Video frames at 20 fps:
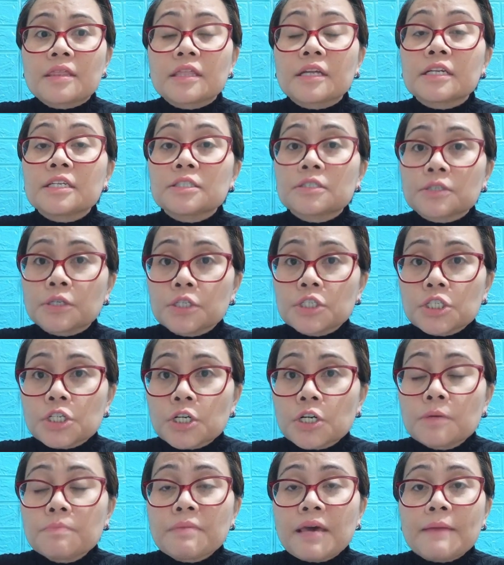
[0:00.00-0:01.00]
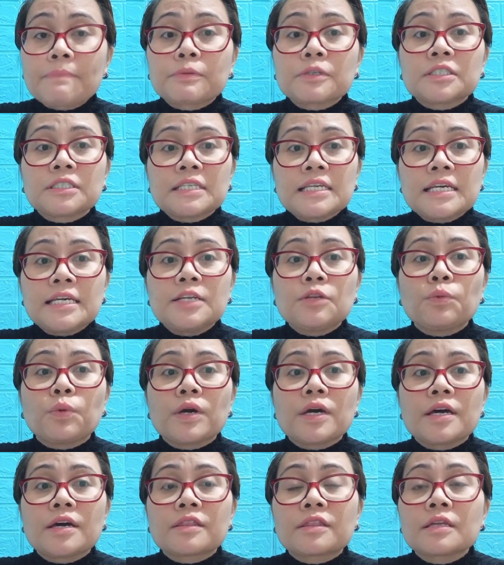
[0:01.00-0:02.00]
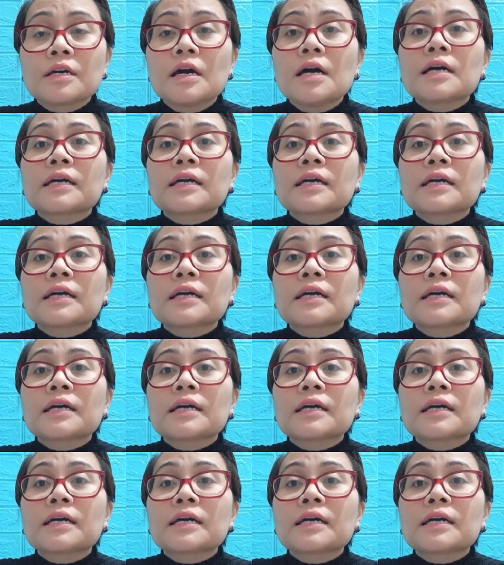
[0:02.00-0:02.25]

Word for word: The researcher may proceed with